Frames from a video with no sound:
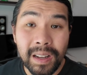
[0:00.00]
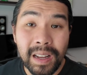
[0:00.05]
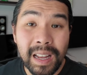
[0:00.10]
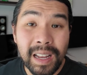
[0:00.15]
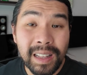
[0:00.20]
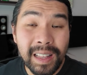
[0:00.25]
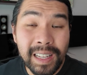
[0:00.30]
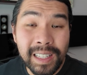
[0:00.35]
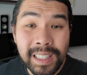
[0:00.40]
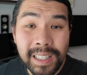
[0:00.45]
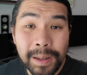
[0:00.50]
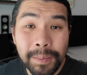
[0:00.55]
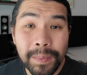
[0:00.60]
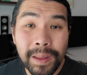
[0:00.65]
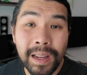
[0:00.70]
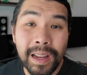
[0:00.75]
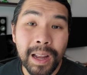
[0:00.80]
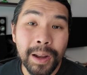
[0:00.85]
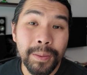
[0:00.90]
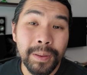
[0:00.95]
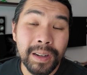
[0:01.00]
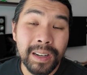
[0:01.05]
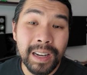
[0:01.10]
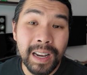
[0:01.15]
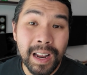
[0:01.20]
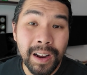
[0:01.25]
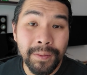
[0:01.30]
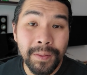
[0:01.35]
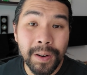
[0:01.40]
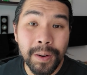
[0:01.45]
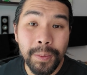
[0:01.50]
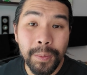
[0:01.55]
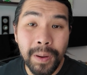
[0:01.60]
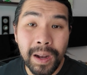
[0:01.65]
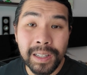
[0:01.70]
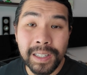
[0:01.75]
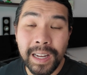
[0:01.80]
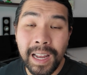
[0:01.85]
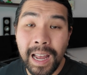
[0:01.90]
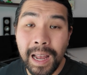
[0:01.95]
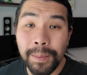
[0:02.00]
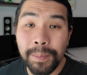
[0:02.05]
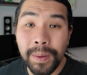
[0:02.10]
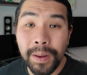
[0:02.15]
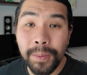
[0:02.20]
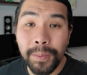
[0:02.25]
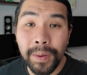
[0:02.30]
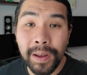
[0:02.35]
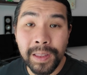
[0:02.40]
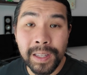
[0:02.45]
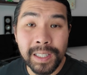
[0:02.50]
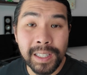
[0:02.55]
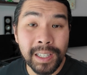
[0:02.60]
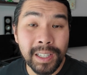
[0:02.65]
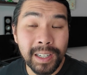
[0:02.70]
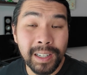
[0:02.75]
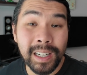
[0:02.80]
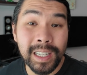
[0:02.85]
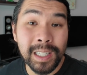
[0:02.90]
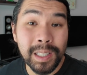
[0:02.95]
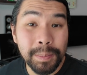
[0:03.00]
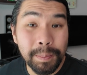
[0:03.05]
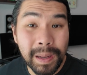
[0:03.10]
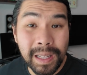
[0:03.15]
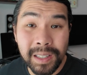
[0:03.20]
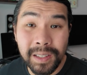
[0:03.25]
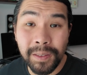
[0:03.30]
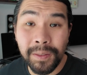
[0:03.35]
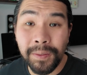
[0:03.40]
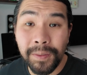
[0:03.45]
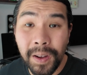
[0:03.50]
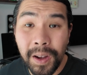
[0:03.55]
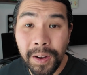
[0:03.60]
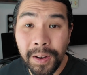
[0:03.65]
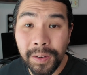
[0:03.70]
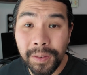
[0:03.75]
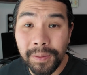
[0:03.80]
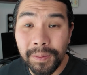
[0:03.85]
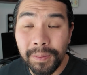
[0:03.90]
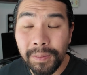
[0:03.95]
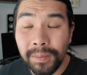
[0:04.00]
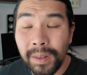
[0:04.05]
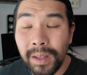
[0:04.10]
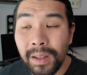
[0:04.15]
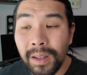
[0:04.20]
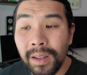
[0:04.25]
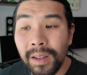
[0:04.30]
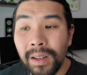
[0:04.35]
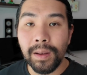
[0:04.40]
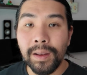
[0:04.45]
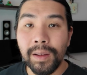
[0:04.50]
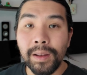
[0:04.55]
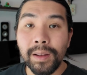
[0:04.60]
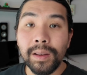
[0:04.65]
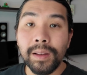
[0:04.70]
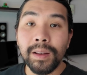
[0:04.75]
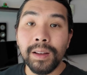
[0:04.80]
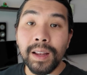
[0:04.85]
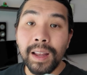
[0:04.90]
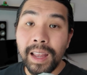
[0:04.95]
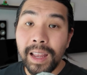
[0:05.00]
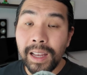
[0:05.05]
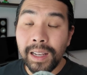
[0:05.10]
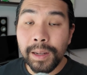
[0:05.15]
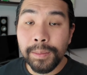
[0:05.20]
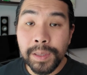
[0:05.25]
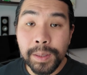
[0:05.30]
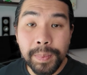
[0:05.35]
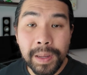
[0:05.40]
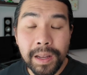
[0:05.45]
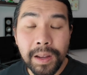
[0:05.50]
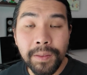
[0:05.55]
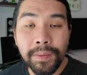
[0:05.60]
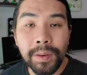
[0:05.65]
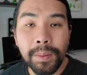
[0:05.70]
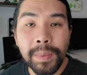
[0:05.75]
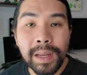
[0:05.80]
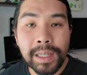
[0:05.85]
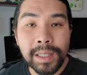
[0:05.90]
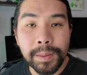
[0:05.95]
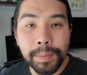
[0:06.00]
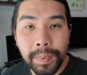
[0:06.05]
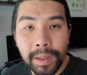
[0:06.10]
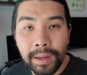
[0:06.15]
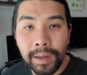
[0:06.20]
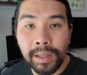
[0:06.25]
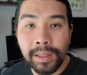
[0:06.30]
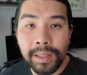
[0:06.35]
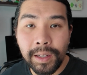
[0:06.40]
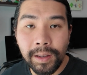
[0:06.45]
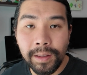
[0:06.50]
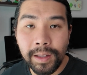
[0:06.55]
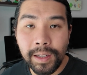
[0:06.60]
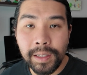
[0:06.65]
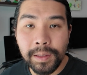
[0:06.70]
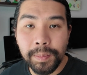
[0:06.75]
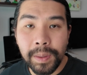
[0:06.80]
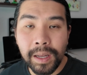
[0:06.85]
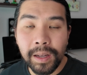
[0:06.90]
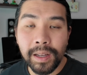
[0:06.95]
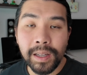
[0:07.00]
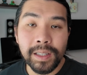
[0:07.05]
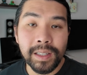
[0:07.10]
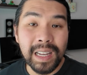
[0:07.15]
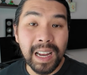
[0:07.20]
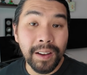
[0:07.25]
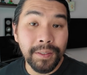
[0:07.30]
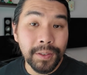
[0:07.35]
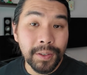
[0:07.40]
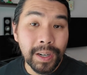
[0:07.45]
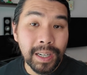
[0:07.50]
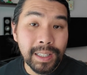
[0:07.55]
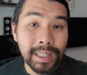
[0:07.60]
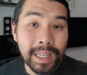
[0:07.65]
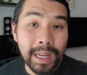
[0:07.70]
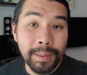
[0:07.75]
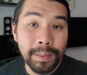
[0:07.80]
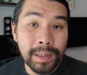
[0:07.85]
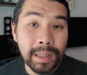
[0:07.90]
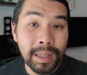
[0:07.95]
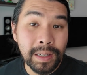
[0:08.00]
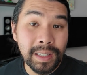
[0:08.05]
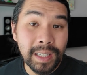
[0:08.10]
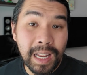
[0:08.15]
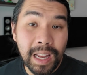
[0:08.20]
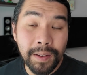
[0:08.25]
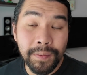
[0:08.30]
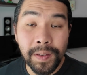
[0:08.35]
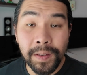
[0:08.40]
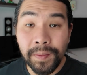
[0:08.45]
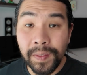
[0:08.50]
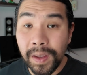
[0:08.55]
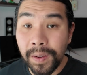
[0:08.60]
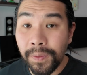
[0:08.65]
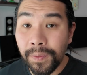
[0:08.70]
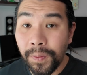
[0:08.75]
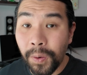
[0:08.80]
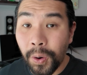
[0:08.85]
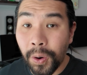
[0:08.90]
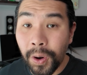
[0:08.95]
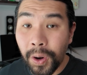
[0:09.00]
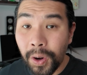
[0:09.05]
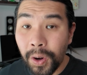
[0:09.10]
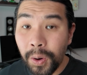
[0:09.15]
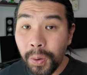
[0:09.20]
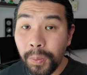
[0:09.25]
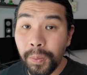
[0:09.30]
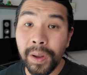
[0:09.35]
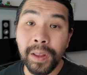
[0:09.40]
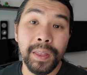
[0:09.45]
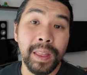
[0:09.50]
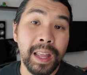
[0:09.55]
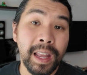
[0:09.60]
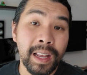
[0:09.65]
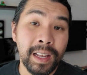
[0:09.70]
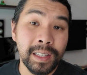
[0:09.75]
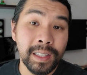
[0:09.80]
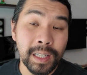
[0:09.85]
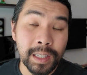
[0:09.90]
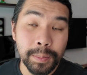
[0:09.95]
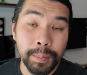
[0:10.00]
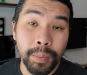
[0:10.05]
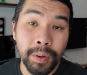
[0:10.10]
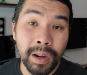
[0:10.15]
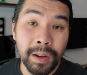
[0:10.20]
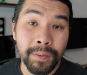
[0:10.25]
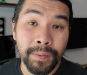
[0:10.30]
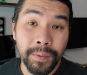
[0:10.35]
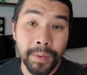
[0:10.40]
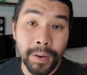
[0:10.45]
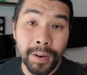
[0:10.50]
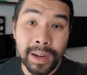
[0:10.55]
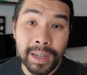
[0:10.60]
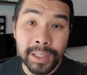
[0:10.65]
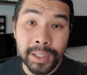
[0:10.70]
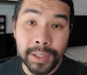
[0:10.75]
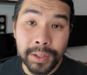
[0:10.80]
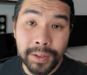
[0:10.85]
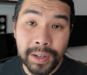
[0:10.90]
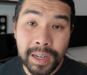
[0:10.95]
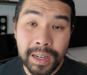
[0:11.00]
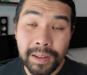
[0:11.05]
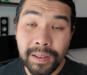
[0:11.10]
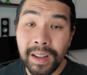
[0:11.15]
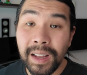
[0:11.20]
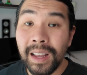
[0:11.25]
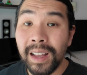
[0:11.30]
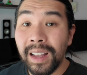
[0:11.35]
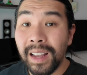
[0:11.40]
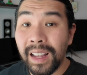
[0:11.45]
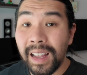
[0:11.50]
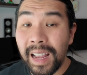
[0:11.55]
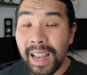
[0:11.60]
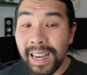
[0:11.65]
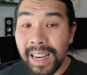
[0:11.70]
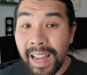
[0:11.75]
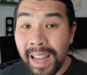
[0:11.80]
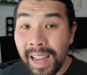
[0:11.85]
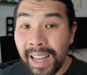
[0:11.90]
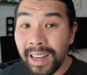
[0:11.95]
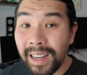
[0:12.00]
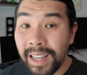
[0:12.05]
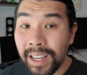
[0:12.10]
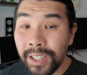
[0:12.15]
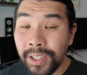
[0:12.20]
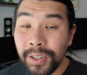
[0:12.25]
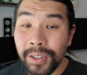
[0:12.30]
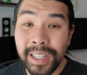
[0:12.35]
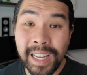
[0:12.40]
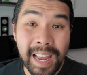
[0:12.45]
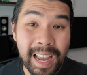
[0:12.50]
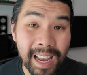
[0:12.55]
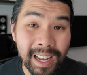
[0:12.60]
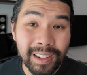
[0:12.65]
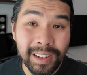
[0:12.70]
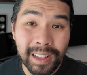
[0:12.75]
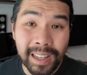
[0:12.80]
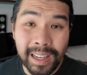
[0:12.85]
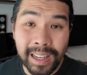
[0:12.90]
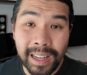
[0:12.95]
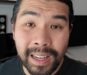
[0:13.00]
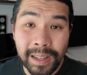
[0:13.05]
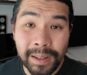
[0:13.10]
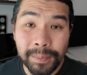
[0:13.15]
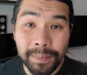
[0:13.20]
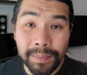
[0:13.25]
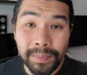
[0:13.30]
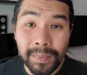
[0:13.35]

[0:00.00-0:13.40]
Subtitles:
And that's something I would never want to happen with such an expensive phone. And I'm speaking from experience on this because I've tried Samsung's A54 with a 6.4-inch screen and I had issues handling it.